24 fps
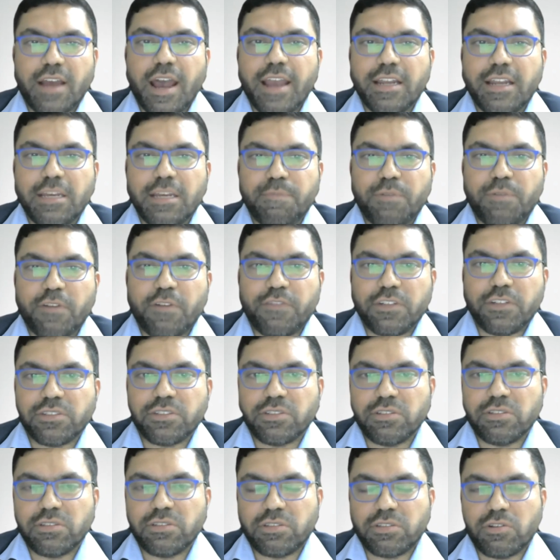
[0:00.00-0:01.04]
IT
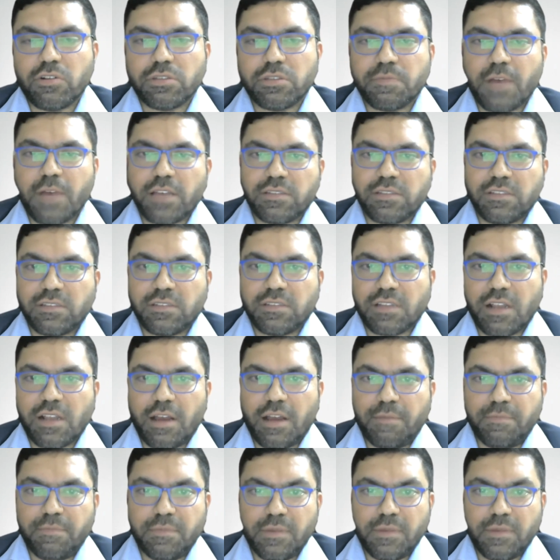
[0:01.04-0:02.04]
Professionals Toastmasters Club.